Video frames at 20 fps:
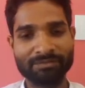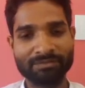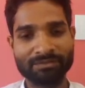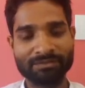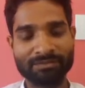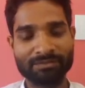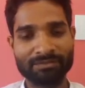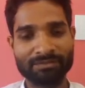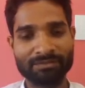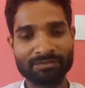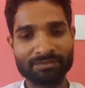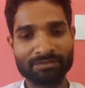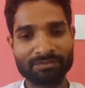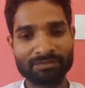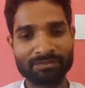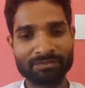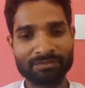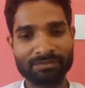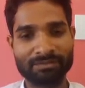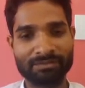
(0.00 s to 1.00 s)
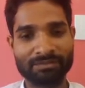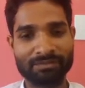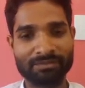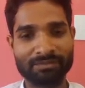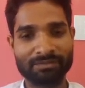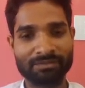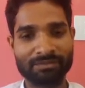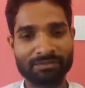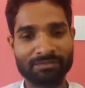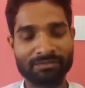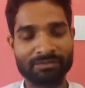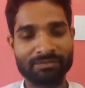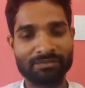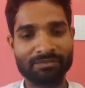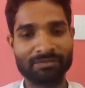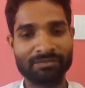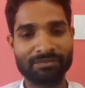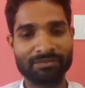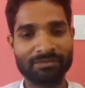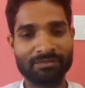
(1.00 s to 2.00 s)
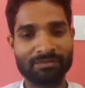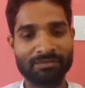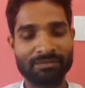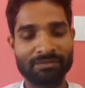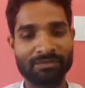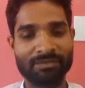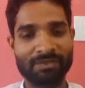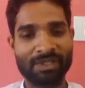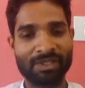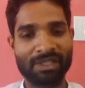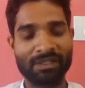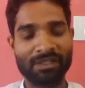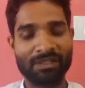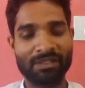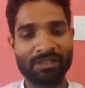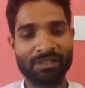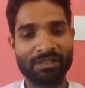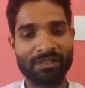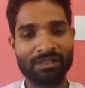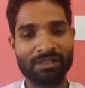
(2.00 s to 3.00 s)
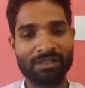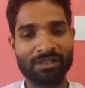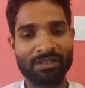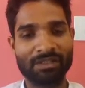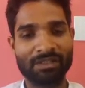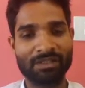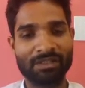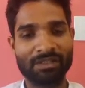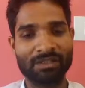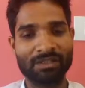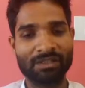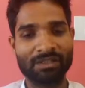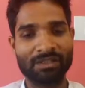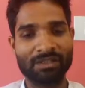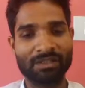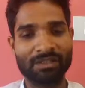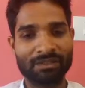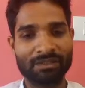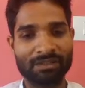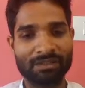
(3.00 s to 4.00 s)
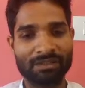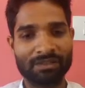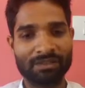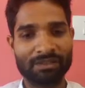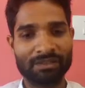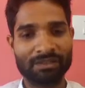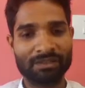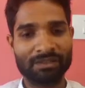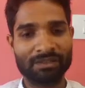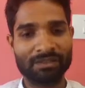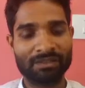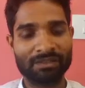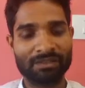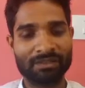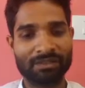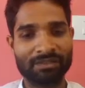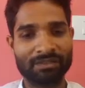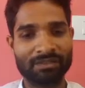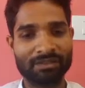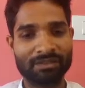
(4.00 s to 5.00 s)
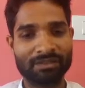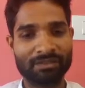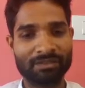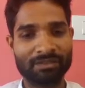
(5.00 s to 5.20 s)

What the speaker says: The person shown says nothing.